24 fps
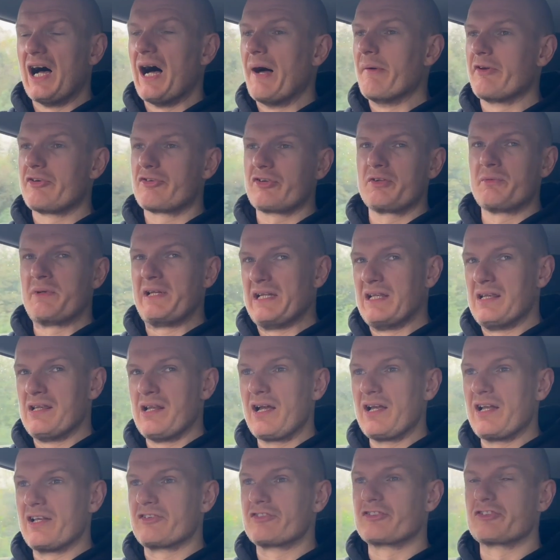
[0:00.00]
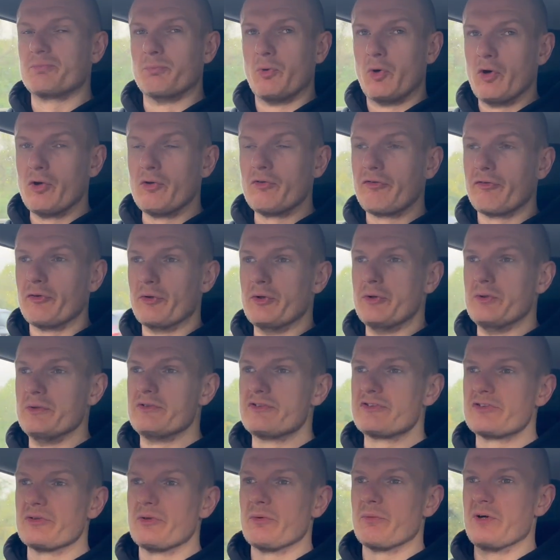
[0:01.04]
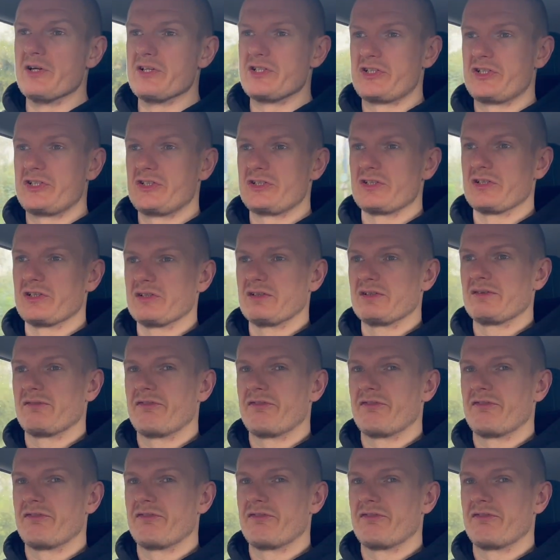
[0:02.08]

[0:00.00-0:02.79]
I'm just trying to eat like small foods which